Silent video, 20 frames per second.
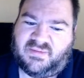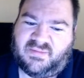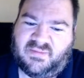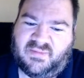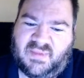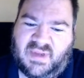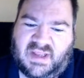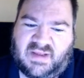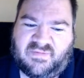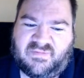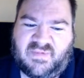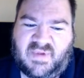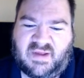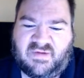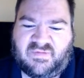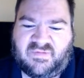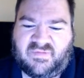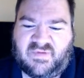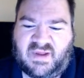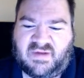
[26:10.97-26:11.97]

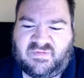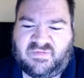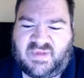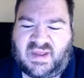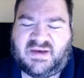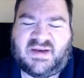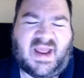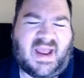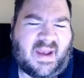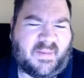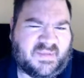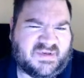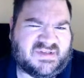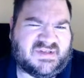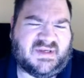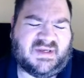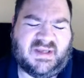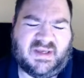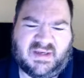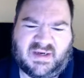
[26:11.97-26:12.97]
if that happens
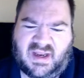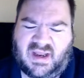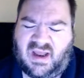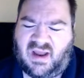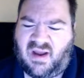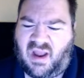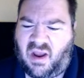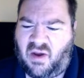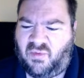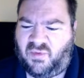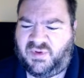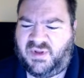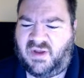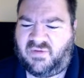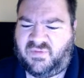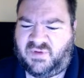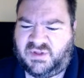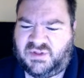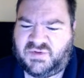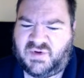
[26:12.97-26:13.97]
again, I will
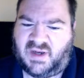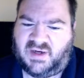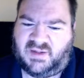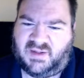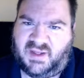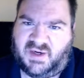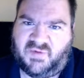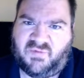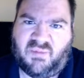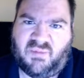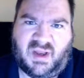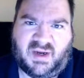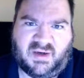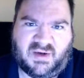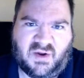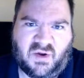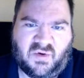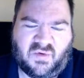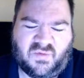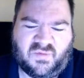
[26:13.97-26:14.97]
definitely try to let everybody
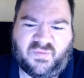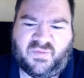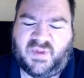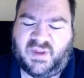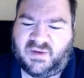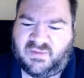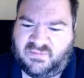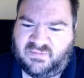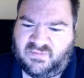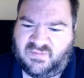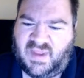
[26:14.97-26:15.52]
know that,